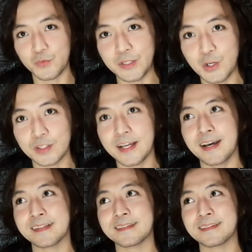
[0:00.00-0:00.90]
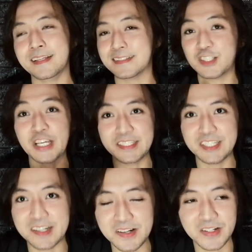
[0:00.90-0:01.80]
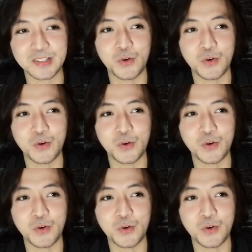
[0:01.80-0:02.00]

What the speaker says: we know that it's changing along